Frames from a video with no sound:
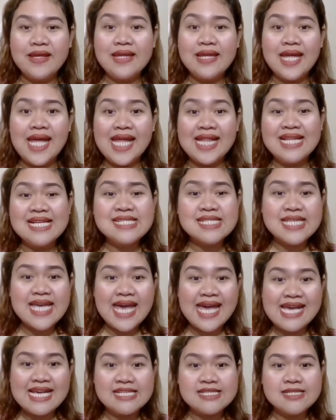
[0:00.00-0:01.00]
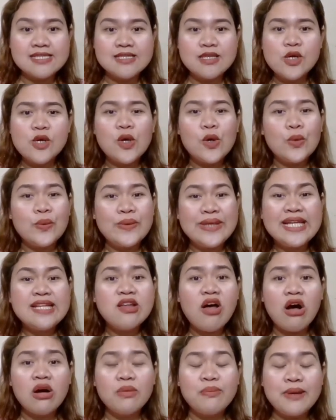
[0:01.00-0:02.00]
In this case, we
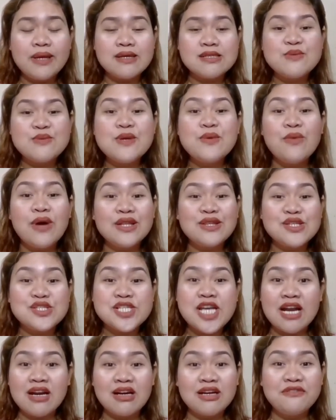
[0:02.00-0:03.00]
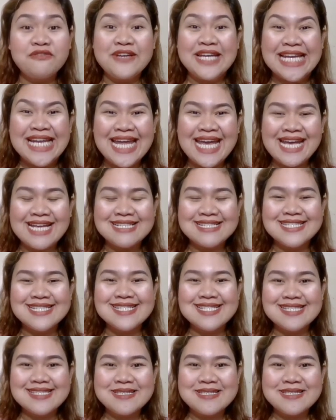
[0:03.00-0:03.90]
talk because we want to share our feelings.